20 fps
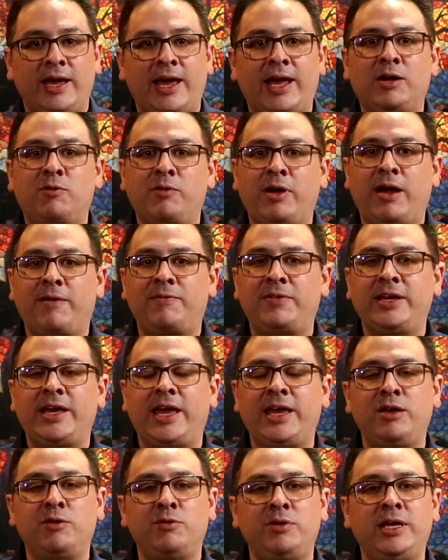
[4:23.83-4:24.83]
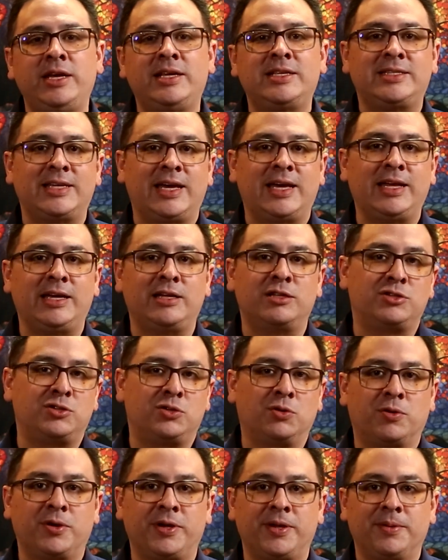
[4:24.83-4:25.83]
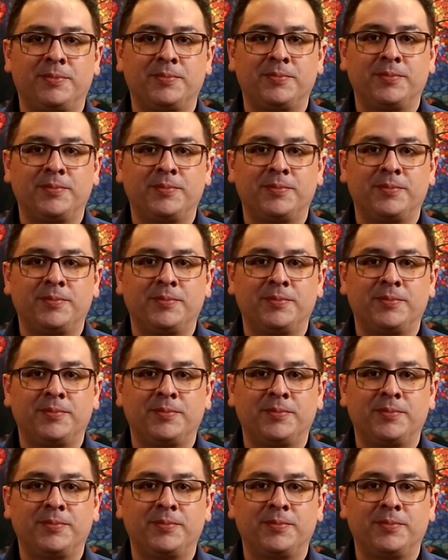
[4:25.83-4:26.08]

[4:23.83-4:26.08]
and crafting a unique setting and story.